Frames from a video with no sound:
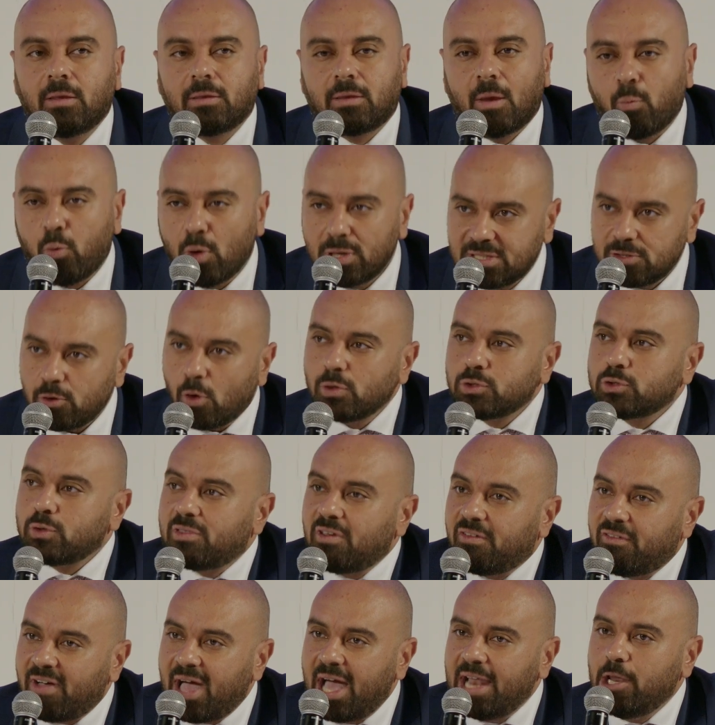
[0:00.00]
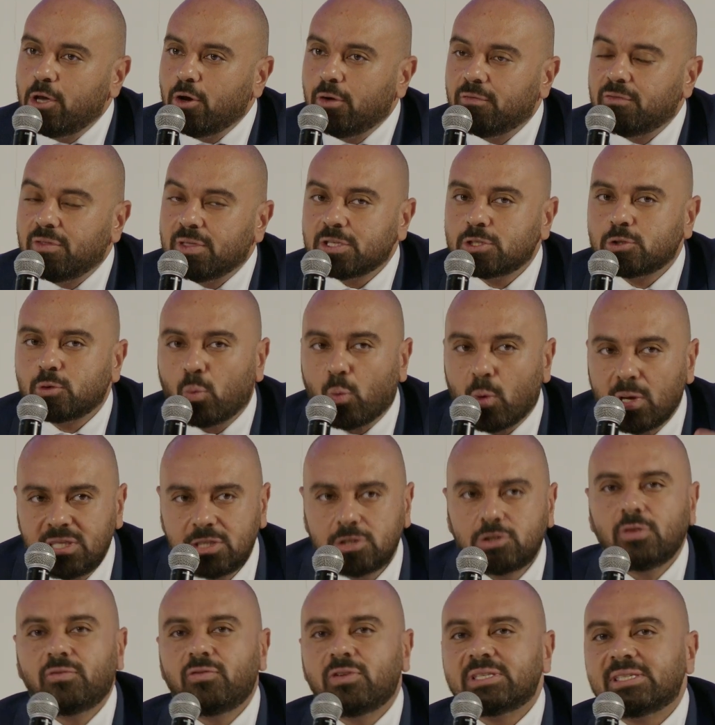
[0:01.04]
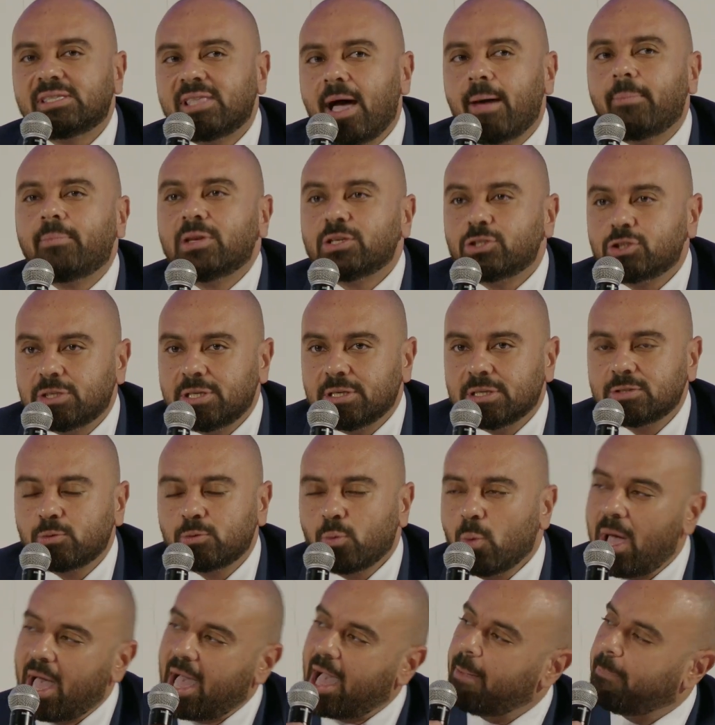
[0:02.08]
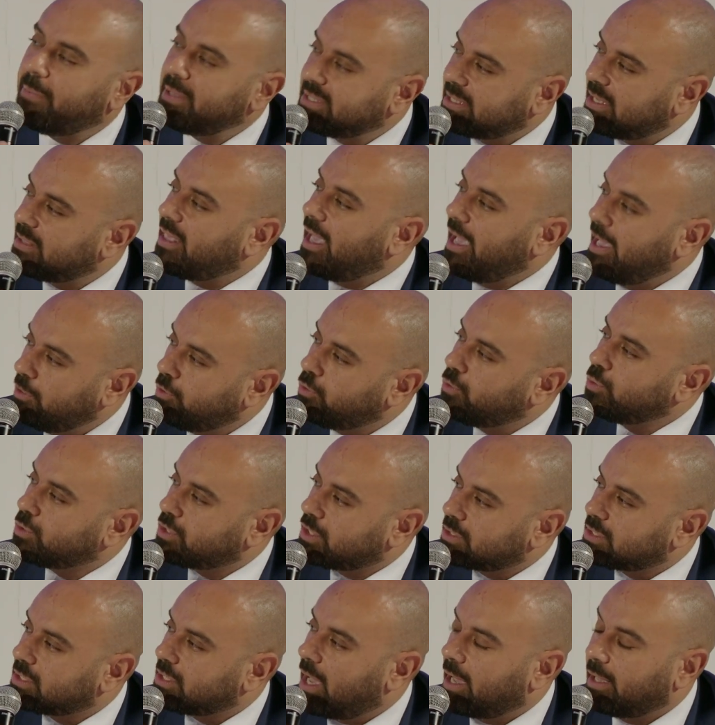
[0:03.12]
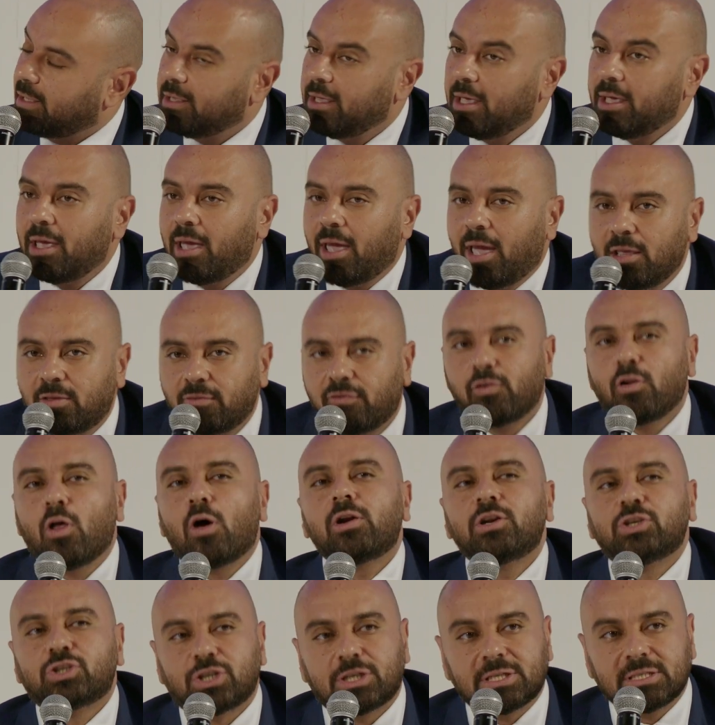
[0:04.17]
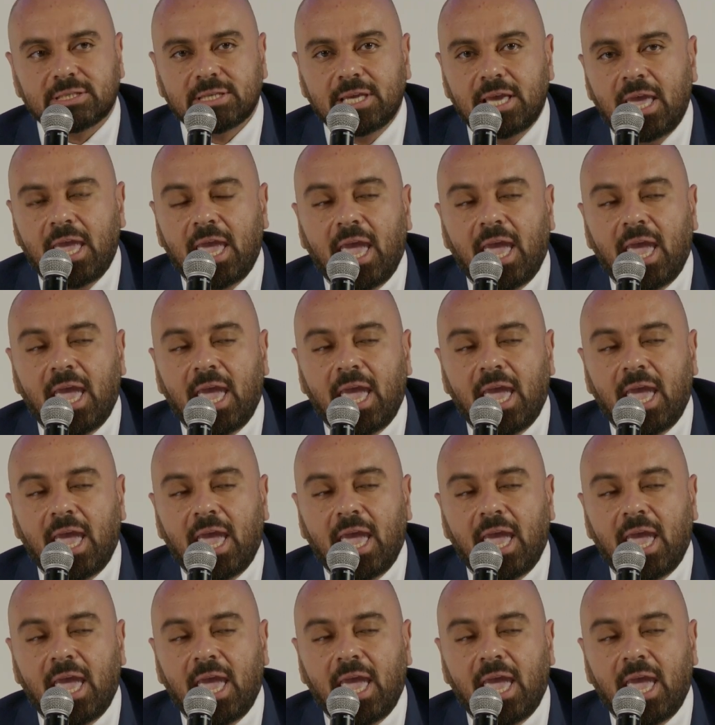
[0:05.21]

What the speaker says: But what's also the value of this? Once you've established this, what happens at the end user side? It flourishes.